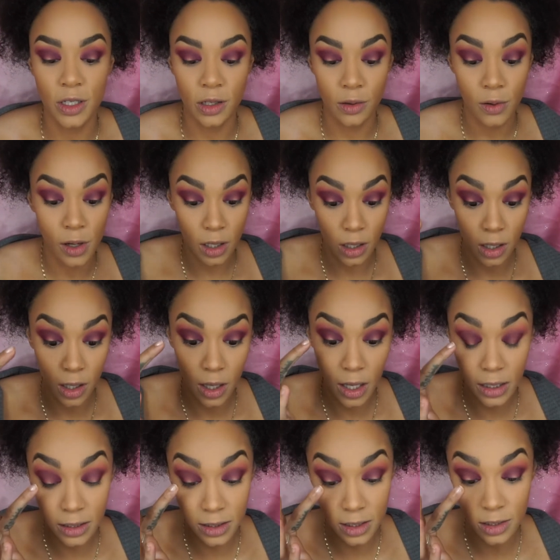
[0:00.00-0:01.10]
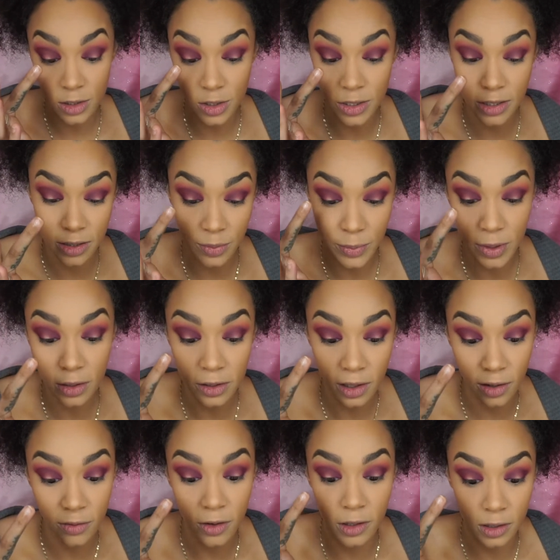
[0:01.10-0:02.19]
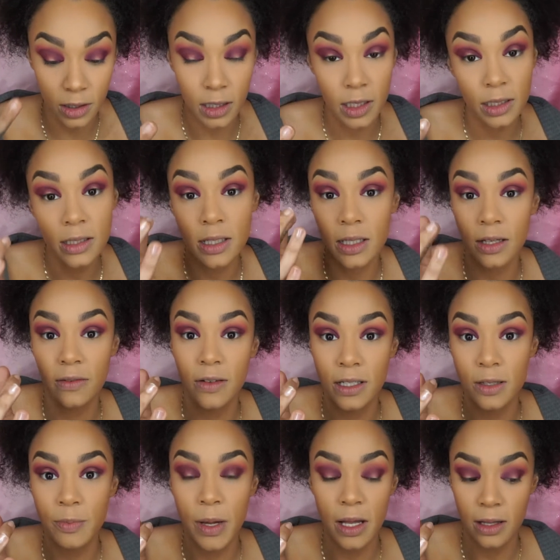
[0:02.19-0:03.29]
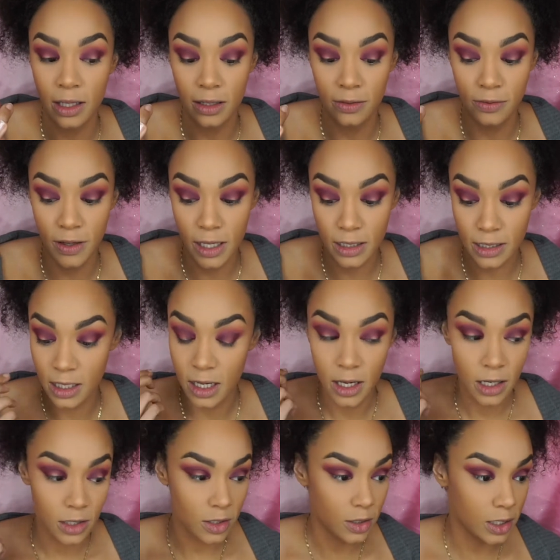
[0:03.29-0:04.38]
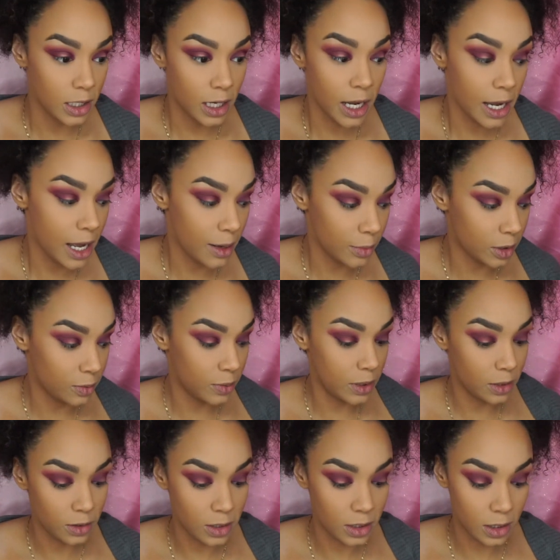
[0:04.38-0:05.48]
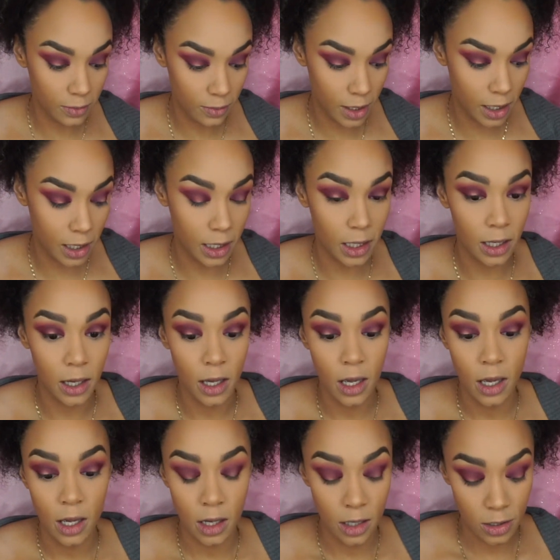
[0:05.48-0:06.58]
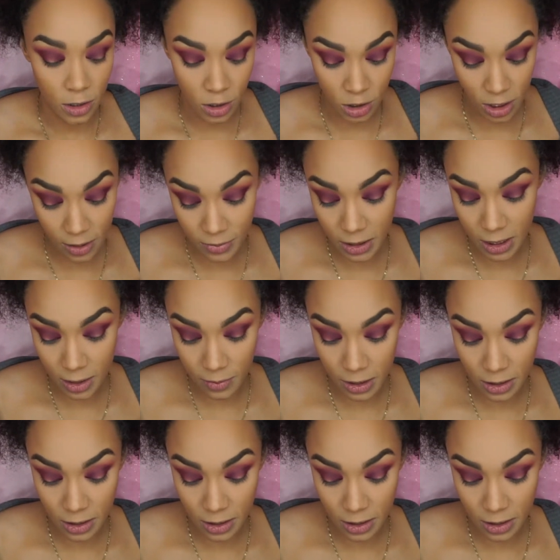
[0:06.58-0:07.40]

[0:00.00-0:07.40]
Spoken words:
to cut just the middle of our lid to give that spotlight effect. So today I'm going to be using my Shape Tape